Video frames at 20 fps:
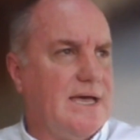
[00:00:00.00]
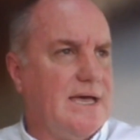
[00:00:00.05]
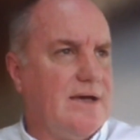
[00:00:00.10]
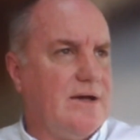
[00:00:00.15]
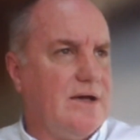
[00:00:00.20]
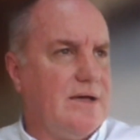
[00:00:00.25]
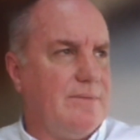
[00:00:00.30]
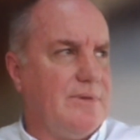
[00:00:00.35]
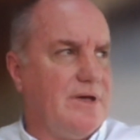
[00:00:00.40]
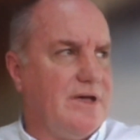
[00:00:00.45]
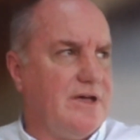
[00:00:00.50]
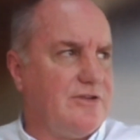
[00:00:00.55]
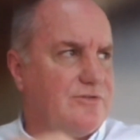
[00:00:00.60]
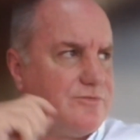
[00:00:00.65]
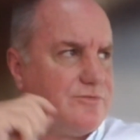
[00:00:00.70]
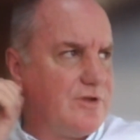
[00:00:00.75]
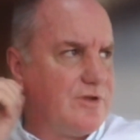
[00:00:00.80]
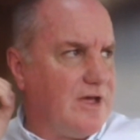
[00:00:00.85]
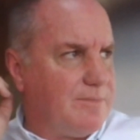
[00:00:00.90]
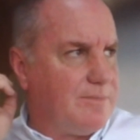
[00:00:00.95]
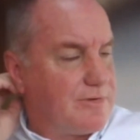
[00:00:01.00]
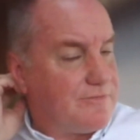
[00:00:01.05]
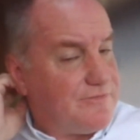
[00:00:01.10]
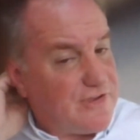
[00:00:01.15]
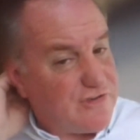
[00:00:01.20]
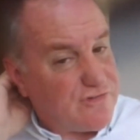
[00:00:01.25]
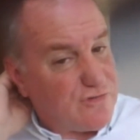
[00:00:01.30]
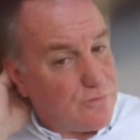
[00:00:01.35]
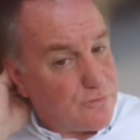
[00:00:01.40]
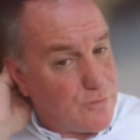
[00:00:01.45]
I'm a
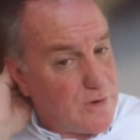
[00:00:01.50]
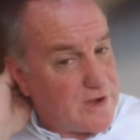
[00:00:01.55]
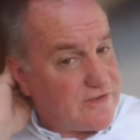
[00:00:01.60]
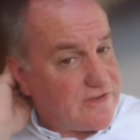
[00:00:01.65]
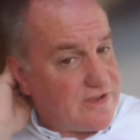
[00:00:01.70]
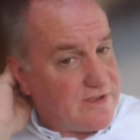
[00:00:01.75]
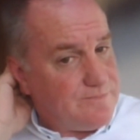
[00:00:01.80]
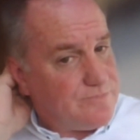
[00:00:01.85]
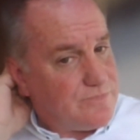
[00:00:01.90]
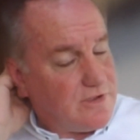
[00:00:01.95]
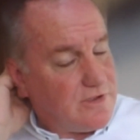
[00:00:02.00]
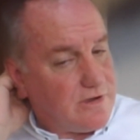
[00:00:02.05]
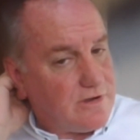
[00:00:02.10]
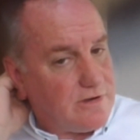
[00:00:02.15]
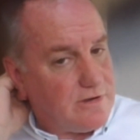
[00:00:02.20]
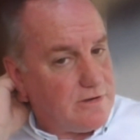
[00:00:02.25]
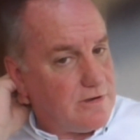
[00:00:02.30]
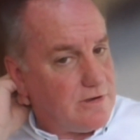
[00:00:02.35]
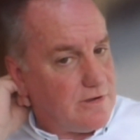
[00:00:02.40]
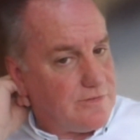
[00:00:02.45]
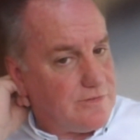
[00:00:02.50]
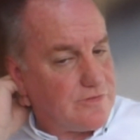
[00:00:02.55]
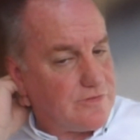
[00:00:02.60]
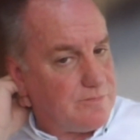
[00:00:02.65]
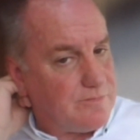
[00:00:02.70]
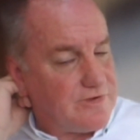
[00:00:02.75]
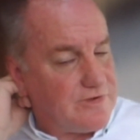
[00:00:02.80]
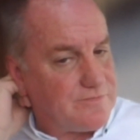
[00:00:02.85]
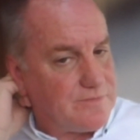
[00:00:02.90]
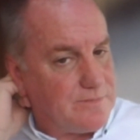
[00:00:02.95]
professional director on some
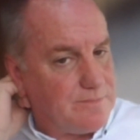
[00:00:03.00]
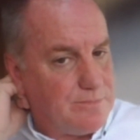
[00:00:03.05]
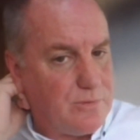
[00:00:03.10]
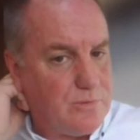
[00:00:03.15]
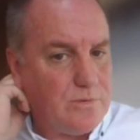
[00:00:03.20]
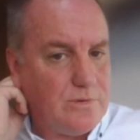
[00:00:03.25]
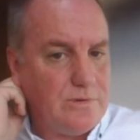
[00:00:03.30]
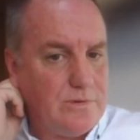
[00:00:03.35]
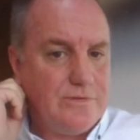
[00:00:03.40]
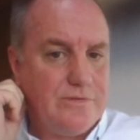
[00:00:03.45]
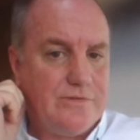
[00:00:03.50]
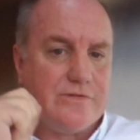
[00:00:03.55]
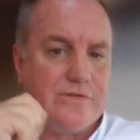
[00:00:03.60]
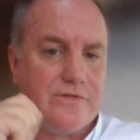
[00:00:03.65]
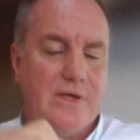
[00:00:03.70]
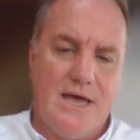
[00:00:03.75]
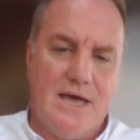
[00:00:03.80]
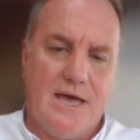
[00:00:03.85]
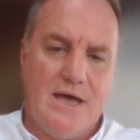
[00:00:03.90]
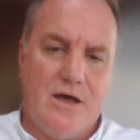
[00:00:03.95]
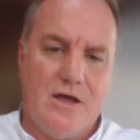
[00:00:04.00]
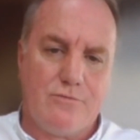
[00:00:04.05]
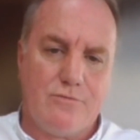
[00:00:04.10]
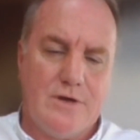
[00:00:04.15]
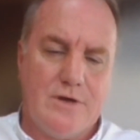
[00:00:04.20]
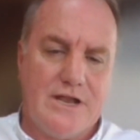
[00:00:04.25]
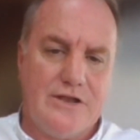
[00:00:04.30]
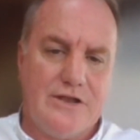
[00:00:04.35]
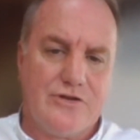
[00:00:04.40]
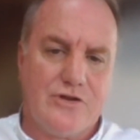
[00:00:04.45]
different boards. I
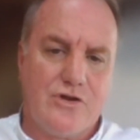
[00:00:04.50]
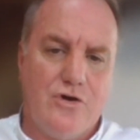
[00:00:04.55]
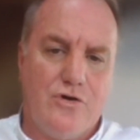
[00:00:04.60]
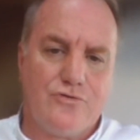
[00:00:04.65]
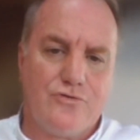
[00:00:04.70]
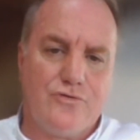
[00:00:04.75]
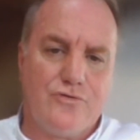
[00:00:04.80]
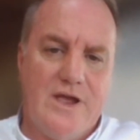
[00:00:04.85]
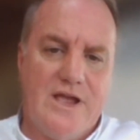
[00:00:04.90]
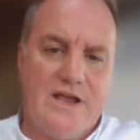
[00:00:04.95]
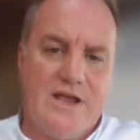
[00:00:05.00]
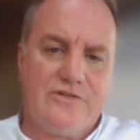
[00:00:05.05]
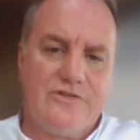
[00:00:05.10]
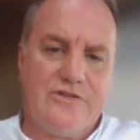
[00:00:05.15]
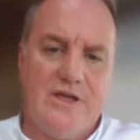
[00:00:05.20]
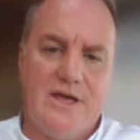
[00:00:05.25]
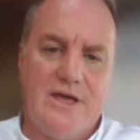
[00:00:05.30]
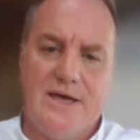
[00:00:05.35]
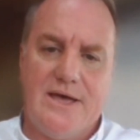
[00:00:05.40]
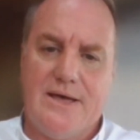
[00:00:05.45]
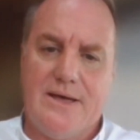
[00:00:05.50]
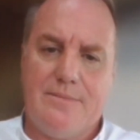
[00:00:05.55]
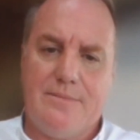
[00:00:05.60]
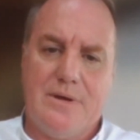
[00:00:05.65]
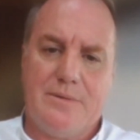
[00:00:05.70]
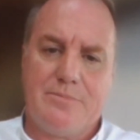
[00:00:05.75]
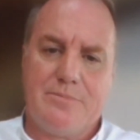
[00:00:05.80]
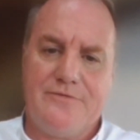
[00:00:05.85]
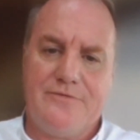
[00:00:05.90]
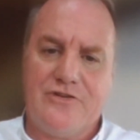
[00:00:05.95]
run under contract
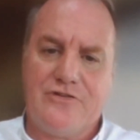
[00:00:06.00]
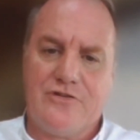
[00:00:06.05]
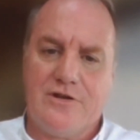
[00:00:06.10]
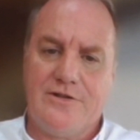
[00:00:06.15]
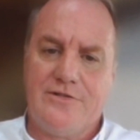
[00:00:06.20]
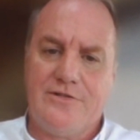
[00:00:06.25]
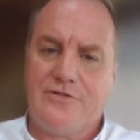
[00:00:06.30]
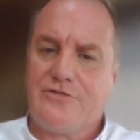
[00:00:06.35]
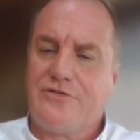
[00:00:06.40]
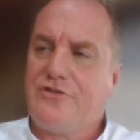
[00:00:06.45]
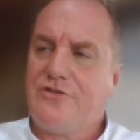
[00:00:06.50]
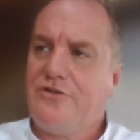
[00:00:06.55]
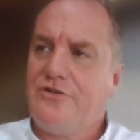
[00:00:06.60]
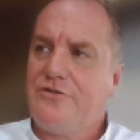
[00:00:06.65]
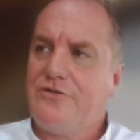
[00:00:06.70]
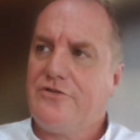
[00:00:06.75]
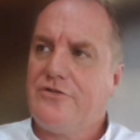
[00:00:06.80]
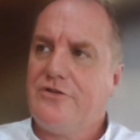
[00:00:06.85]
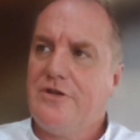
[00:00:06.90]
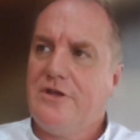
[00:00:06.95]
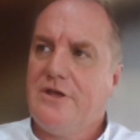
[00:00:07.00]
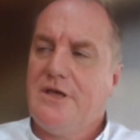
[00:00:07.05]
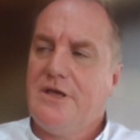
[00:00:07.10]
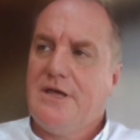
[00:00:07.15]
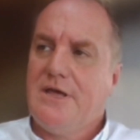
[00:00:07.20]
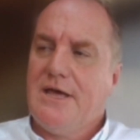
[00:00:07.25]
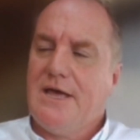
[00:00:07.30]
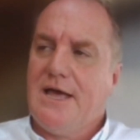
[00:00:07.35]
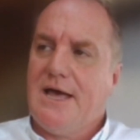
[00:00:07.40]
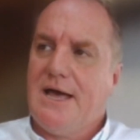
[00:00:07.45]
a professional institute.
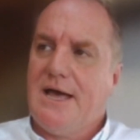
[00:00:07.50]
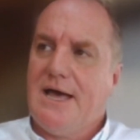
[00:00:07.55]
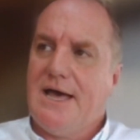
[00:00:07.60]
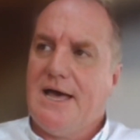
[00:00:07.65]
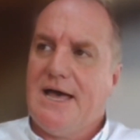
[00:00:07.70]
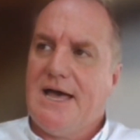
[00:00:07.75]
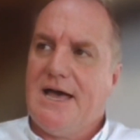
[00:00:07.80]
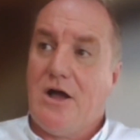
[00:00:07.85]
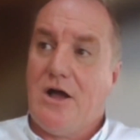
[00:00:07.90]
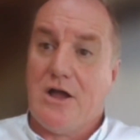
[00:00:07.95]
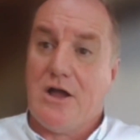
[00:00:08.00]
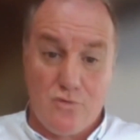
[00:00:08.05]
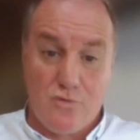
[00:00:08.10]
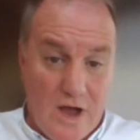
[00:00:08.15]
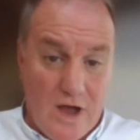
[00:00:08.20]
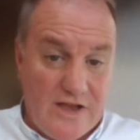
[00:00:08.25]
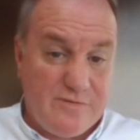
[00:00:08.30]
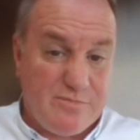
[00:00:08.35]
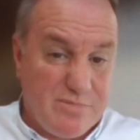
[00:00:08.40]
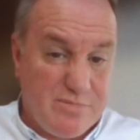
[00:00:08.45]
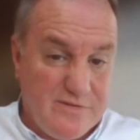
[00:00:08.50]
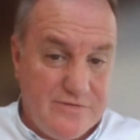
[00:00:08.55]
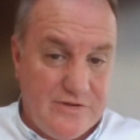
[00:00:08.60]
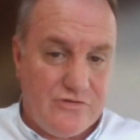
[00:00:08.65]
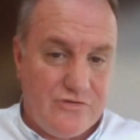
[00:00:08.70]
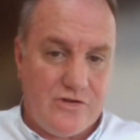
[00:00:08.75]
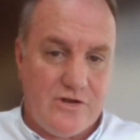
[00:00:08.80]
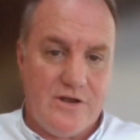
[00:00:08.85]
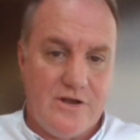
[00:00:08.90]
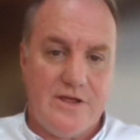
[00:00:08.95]
I write
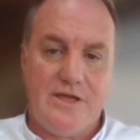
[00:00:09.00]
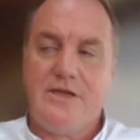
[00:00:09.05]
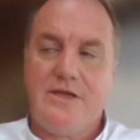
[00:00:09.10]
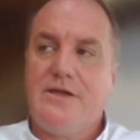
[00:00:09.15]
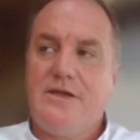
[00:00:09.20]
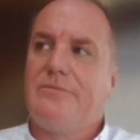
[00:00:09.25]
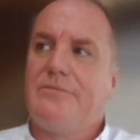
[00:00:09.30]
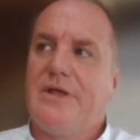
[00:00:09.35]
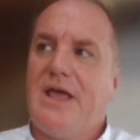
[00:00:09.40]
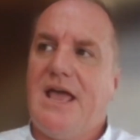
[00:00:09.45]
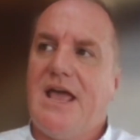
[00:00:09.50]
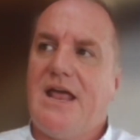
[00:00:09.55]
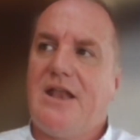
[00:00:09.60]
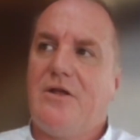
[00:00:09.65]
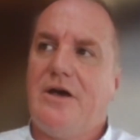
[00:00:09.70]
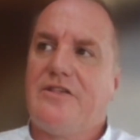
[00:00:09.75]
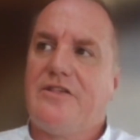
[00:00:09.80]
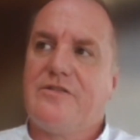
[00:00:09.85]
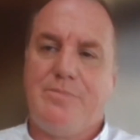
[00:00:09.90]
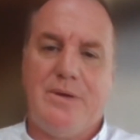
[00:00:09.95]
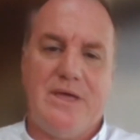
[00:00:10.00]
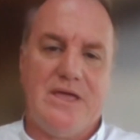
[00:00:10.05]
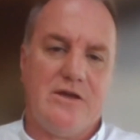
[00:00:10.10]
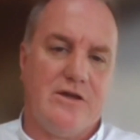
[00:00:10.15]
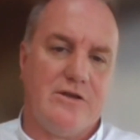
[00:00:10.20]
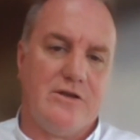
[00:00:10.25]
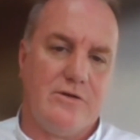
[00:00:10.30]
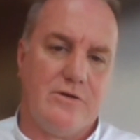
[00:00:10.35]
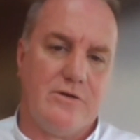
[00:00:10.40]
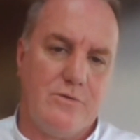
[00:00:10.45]
professionally and I speak. I
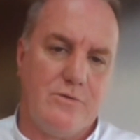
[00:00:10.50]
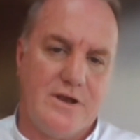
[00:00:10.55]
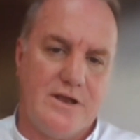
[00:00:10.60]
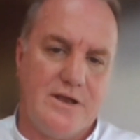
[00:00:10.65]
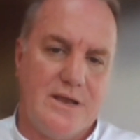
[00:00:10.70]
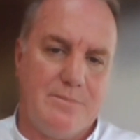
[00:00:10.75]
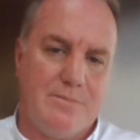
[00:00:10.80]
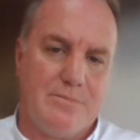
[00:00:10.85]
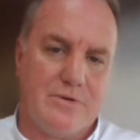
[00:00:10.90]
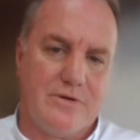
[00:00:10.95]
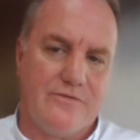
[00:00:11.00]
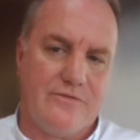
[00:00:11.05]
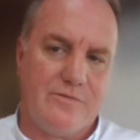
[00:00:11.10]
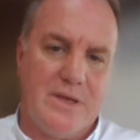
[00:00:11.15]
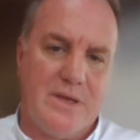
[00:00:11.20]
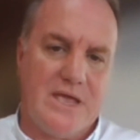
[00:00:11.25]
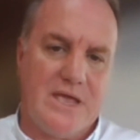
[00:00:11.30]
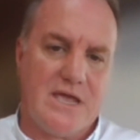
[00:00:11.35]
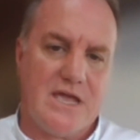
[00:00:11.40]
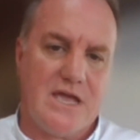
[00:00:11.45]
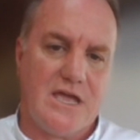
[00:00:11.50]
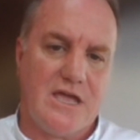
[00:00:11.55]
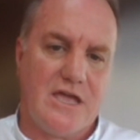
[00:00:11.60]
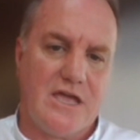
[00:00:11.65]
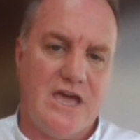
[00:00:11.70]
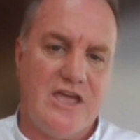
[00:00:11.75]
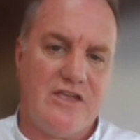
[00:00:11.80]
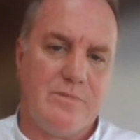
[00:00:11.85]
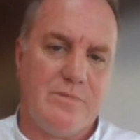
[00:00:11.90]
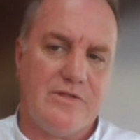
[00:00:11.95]
do quite a number of speaking
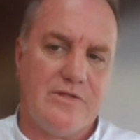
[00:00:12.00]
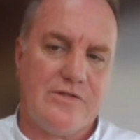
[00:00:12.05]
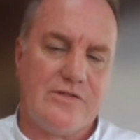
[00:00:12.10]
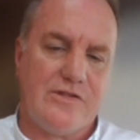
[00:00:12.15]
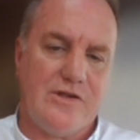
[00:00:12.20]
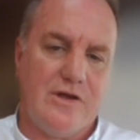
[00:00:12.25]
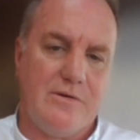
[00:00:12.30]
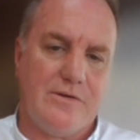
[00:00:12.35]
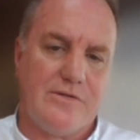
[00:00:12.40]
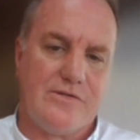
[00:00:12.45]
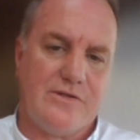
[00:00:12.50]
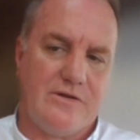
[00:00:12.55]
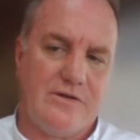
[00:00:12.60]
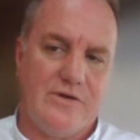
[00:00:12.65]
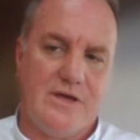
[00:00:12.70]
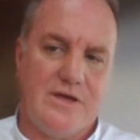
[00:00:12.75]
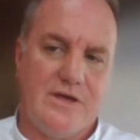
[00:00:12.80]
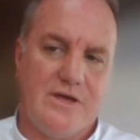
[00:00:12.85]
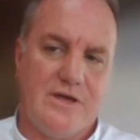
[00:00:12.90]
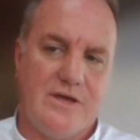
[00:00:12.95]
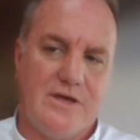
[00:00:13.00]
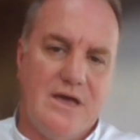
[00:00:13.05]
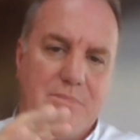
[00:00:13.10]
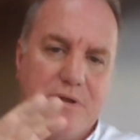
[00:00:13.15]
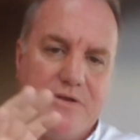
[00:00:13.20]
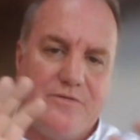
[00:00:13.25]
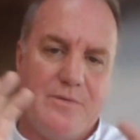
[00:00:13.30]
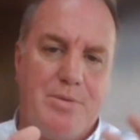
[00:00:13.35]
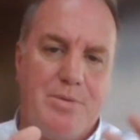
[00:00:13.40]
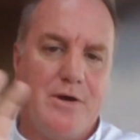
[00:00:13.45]
engagements. So it's sort of a bit
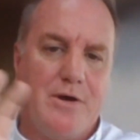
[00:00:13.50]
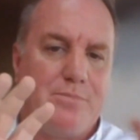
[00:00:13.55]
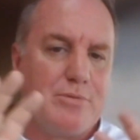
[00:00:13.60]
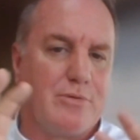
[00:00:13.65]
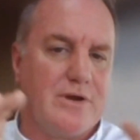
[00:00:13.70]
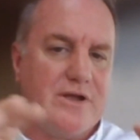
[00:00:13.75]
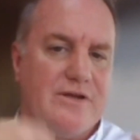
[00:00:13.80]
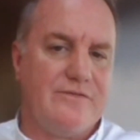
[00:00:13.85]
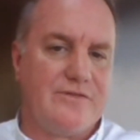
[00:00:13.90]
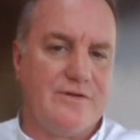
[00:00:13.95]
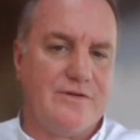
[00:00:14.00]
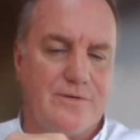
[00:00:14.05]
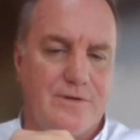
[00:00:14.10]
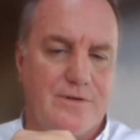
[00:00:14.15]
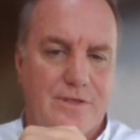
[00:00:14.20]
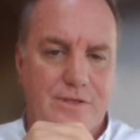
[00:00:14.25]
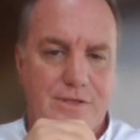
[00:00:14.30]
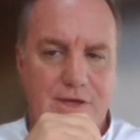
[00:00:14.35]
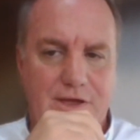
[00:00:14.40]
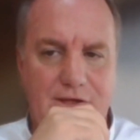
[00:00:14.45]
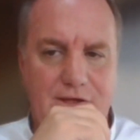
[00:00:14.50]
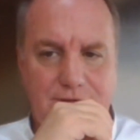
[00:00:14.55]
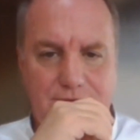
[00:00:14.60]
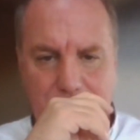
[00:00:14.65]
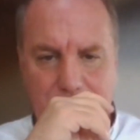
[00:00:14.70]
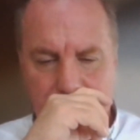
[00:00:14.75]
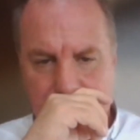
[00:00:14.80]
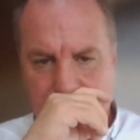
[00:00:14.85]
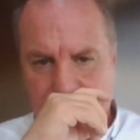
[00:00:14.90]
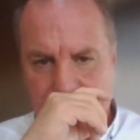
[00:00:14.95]
of a potpourri of different things
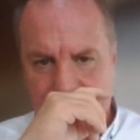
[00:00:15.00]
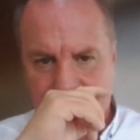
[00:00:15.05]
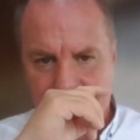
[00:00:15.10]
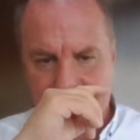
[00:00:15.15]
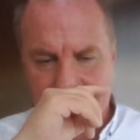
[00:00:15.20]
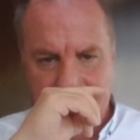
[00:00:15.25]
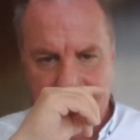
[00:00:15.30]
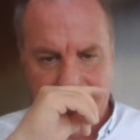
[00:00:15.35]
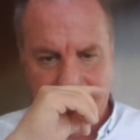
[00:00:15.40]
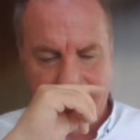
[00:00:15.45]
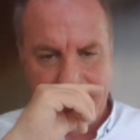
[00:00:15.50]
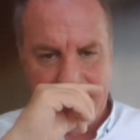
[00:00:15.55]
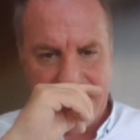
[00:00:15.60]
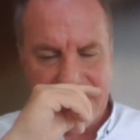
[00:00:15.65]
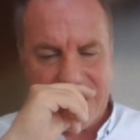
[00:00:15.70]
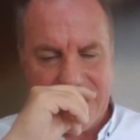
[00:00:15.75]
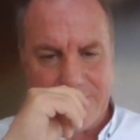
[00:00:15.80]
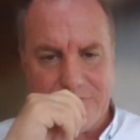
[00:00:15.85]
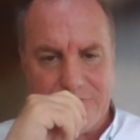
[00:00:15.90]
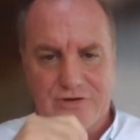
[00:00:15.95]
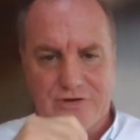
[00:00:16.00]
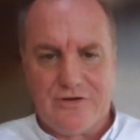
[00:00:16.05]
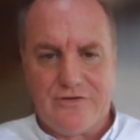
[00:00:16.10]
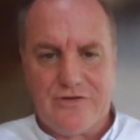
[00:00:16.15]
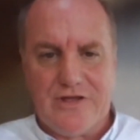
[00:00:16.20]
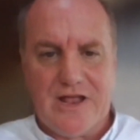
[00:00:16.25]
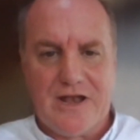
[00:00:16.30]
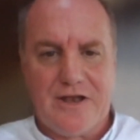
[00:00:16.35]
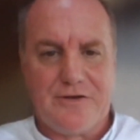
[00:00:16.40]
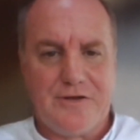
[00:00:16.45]
that sort of make up the
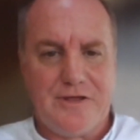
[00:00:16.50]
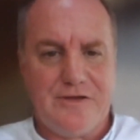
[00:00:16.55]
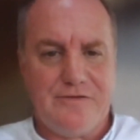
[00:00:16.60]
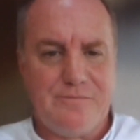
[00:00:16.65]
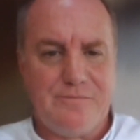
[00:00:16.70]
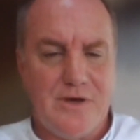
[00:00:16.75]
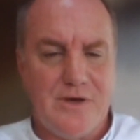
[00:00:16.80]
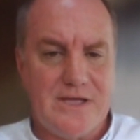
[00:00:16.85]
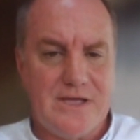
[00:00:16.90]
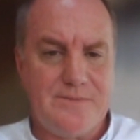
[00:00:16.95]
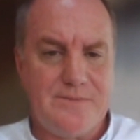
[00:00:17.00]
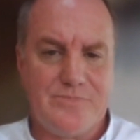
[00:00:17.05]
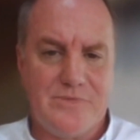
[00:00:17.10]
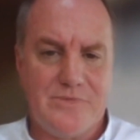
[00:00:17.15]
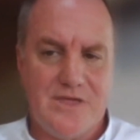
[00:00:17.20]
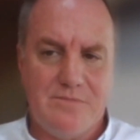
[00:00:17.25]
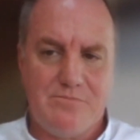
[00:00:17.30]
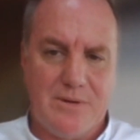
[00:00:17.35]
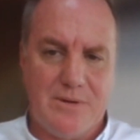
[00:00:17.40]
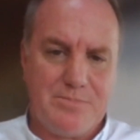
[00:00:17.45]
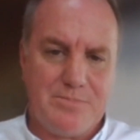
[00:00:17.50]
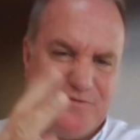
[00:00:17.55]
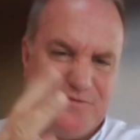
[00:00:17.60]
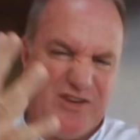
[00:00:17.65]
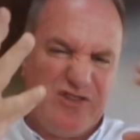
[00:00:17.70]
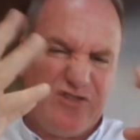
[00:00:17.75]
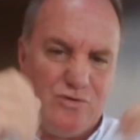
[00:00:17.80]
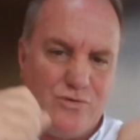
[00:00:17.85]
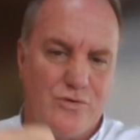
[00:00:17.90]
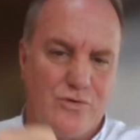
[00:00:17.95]
totality of my
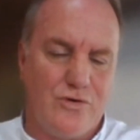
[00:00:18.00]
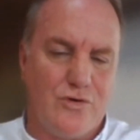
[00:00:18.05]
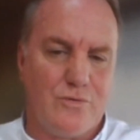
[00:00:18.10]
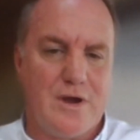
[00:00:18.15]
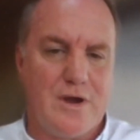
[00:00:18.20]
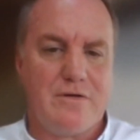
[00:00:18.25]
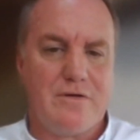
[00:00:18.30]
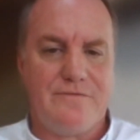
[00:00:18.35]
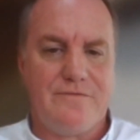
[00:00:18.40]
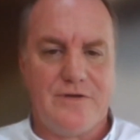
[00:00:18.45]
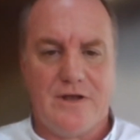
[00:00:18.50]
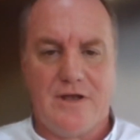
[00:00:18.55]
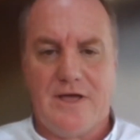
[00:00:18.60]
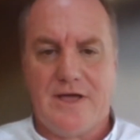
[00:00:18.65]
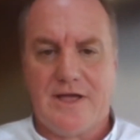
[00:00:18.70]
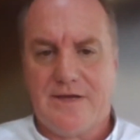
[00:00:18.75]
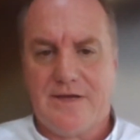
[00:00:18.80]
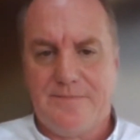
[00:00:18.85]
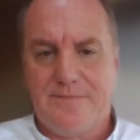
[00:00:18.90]
professional career, if you like.